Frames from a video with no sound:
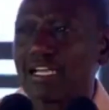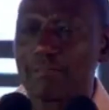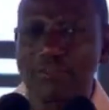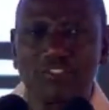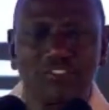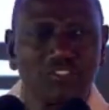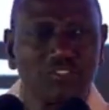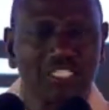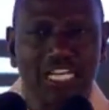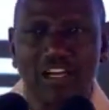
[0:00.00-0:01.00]
a position to
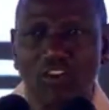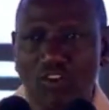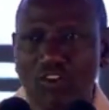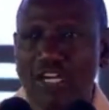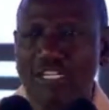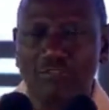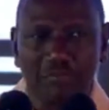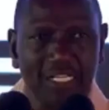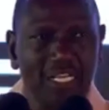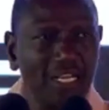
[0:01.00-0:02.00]
take long and to
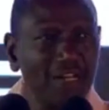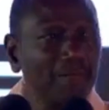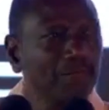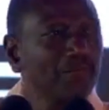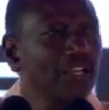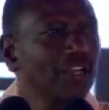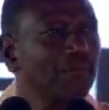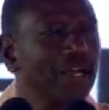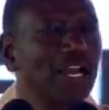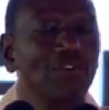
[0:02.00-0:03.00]
be here.
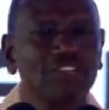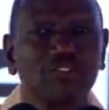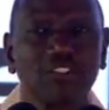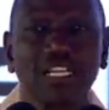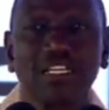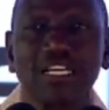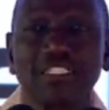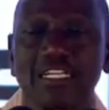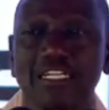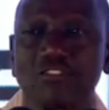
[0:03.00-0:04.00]
But I want to say
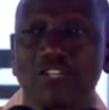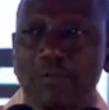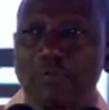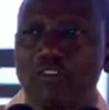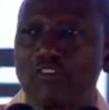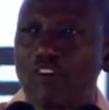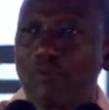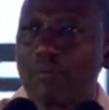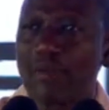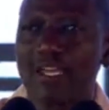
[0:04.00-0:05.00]
that to the people of
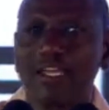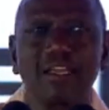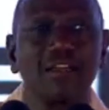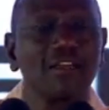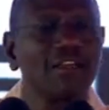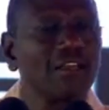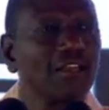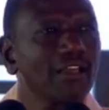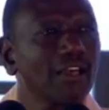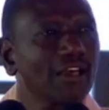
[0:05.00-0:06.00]
Homabay,
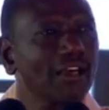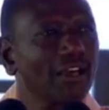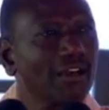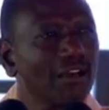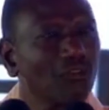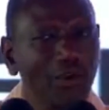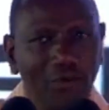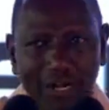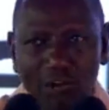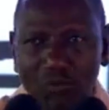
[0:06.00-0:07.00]
we
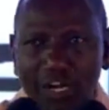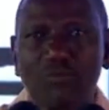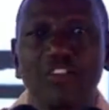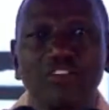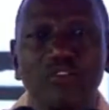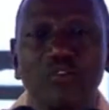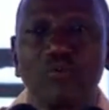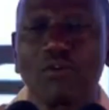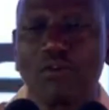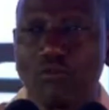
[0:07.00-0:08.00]
will work with you,
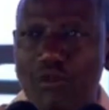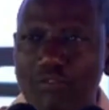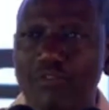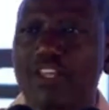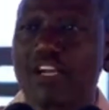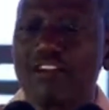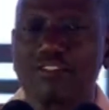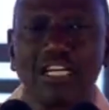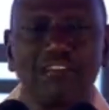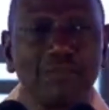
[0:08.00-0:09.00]
we will work with the
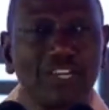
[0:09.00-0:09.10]
county government